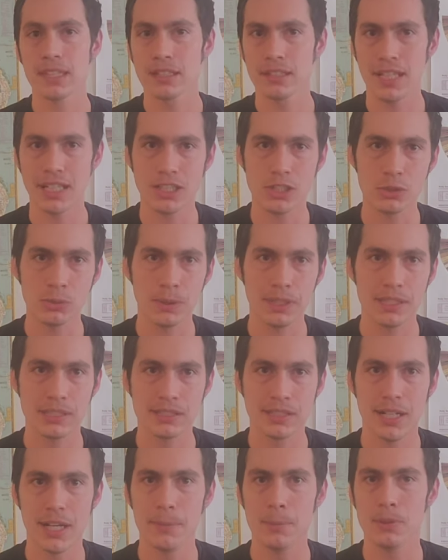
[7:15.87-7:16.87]
Not the
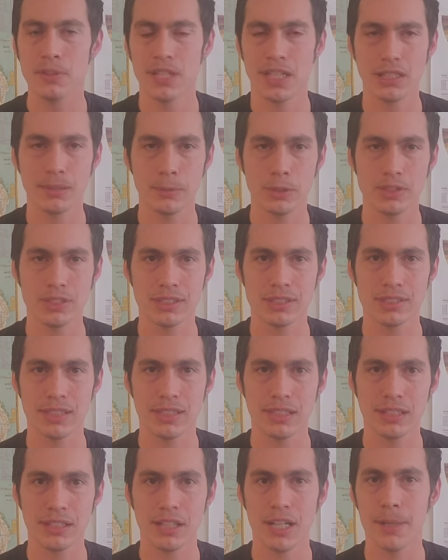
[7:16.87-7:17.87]
sweetest cup, not the most
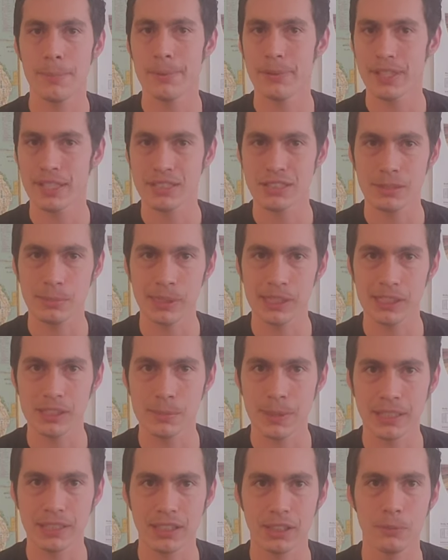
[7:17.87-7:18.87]
acidic cup, that's to be
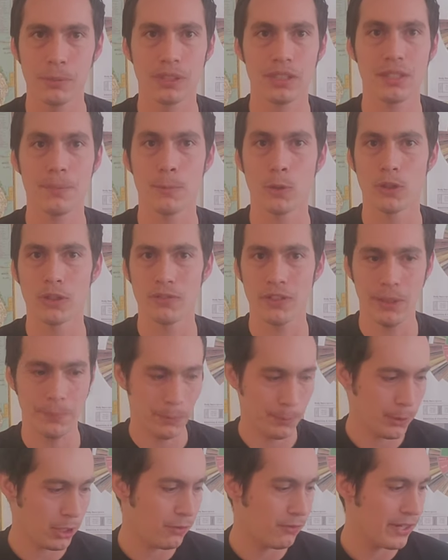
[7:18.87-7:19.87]
expected with the more
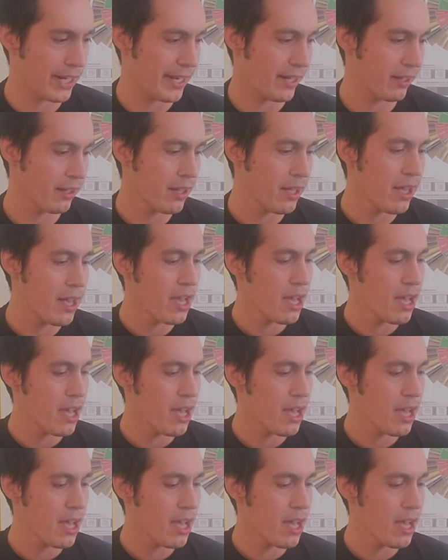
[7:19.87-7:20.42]
developed profile.